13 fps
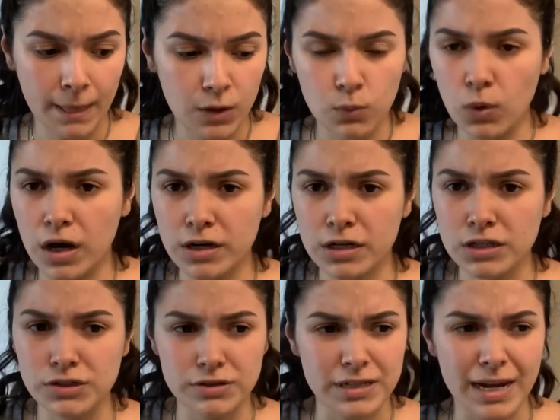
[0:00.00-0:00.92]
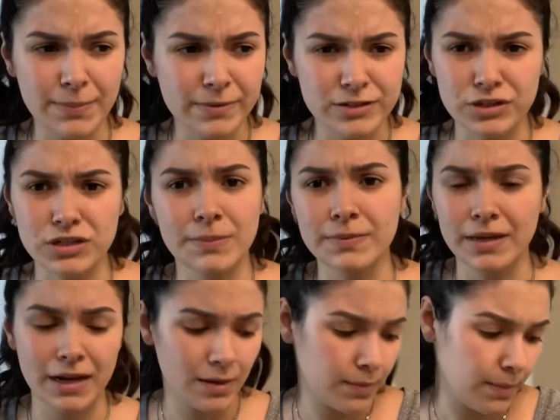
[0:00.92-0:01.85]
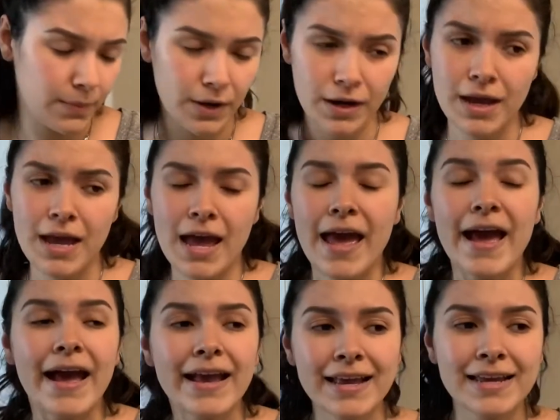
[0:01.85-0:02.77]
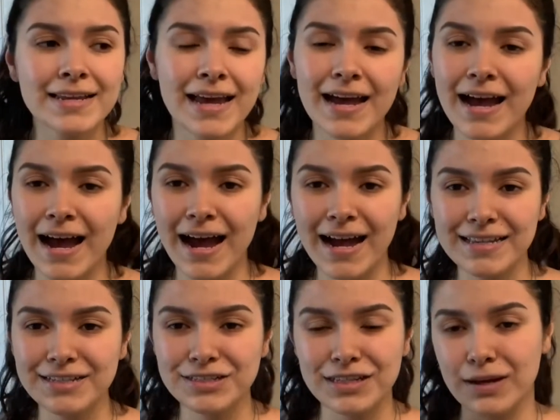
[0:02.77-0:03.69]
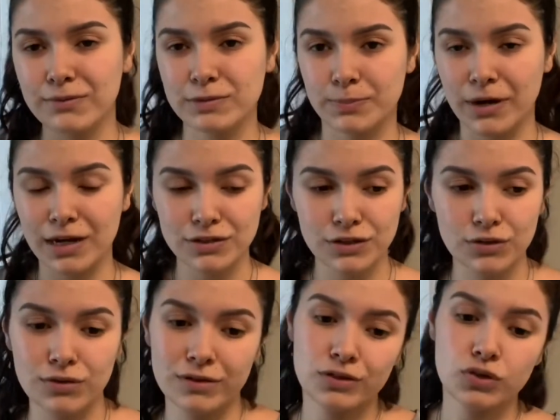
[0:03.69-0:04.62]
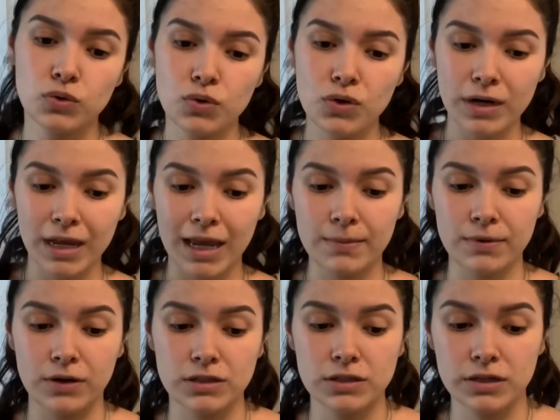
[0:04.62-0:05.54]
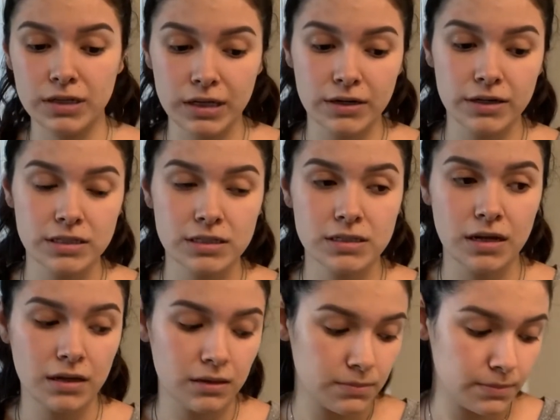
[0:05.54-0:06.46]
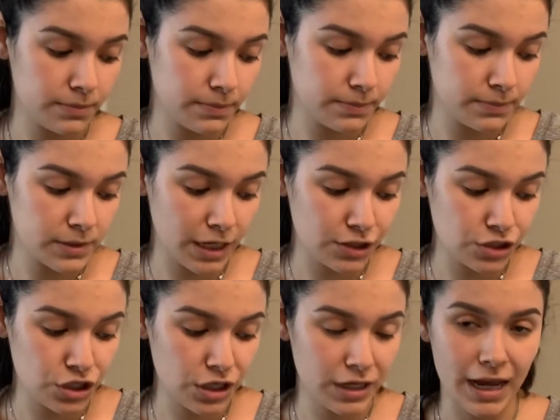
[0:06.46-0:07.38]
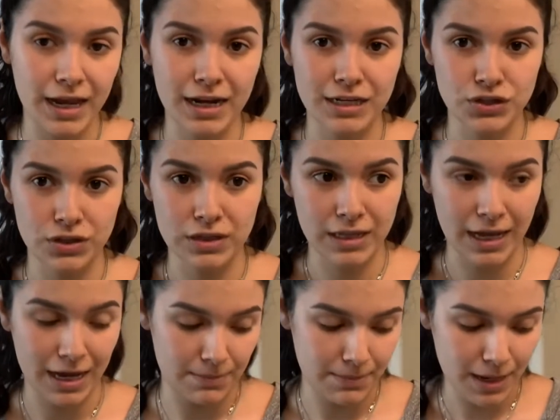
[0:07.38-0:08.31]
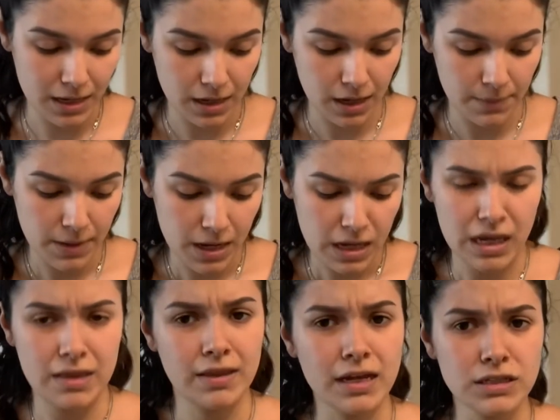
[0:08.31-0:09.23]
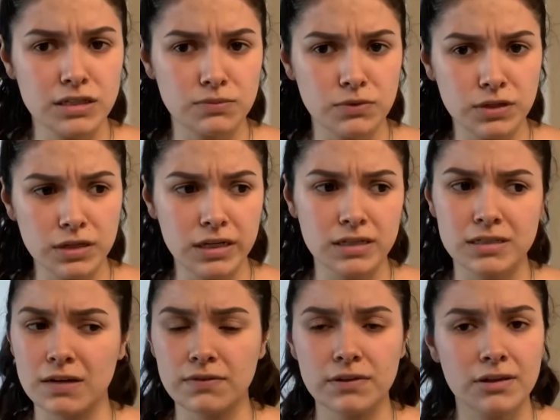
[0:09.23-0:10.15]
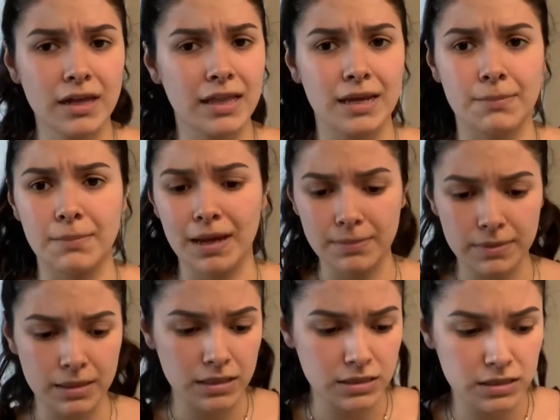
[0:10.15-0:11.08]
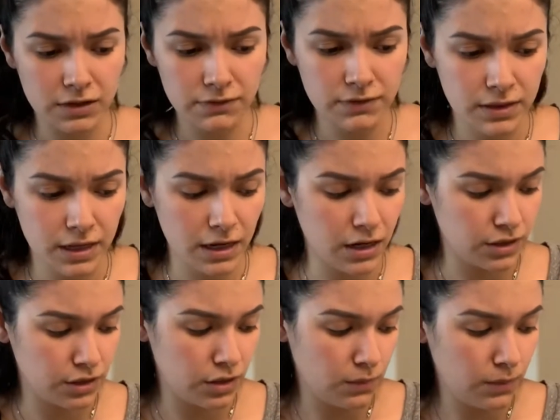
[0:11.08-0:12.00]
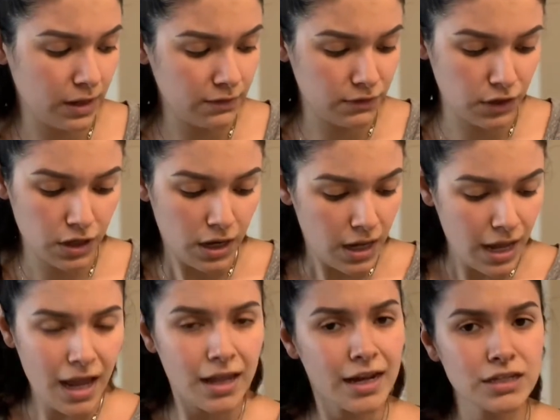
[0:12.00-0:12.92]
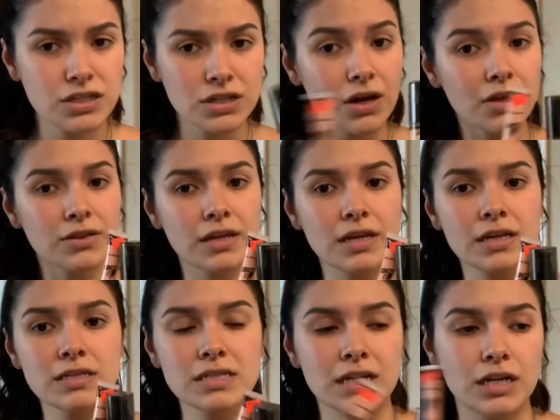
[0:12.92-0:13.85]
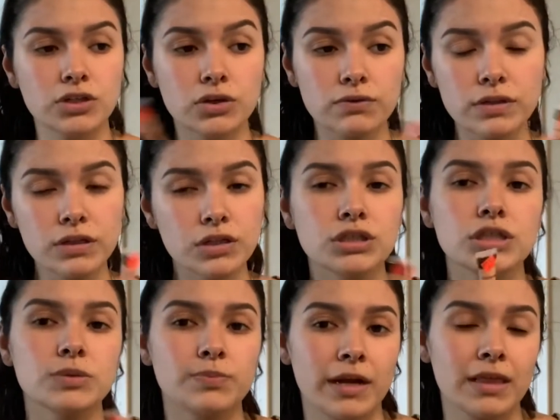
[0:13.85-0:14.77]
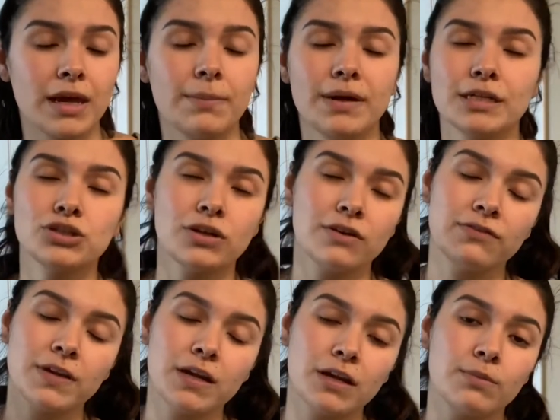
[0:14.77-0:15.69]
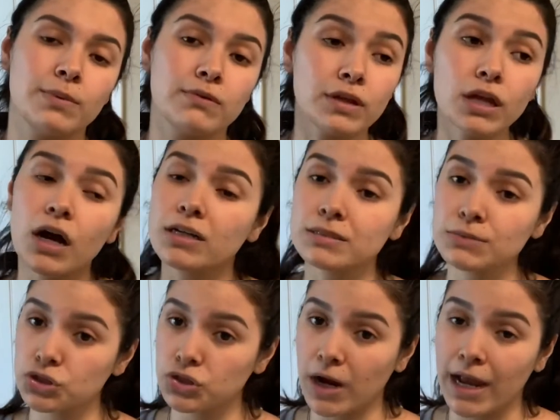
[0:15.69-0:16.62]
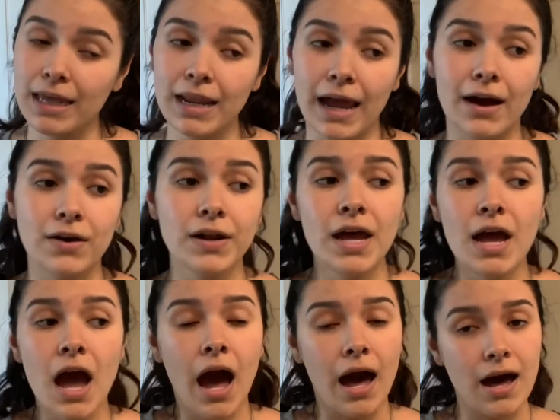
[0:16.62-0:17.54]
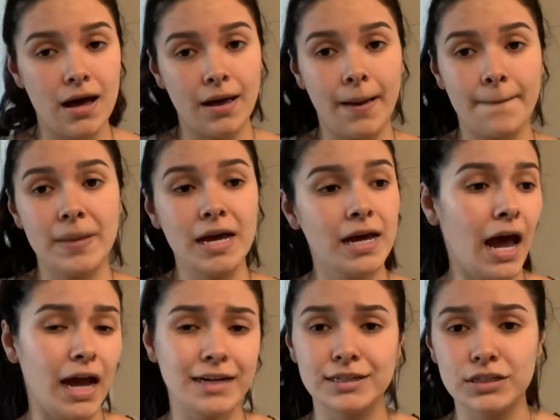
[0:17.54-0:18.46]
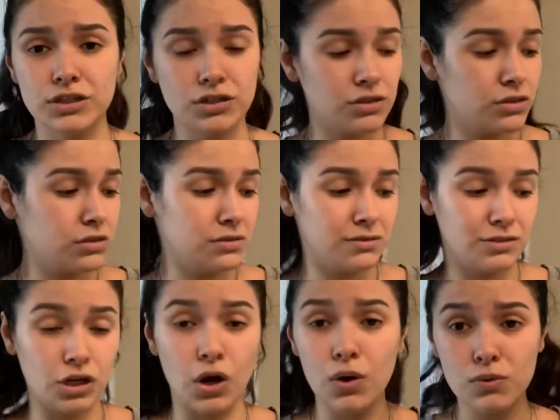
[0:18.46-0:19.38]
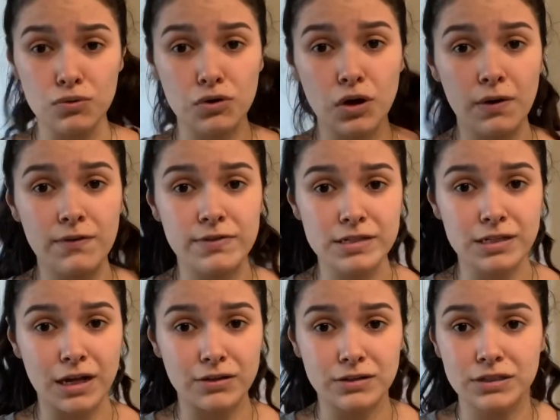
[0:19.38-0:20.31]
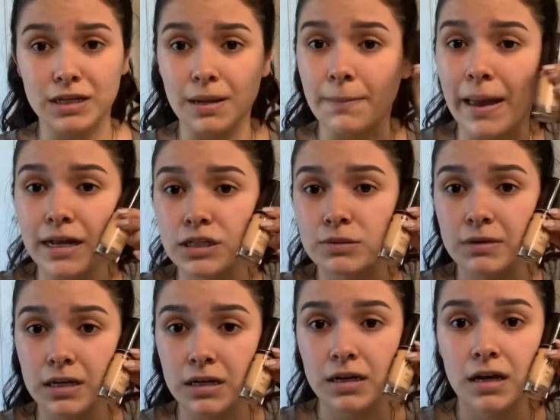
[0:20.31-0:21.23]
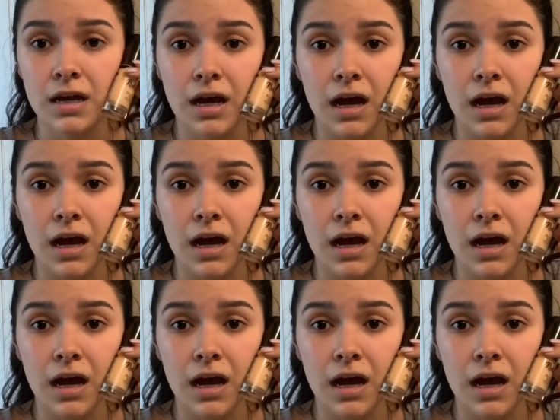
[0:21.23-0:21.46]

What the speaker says: waters or diapers or something, I can't remember. And I just was browsing through the store and I came across their clearance section, and I saw that they had makeup and they had some really good stuff in there. They had Maybelline stuff in there and whatever. And I saw these, and I don't really use this brand that much, so I figured it'd be really awesome to try it out. I don't know if this color is gonna match me.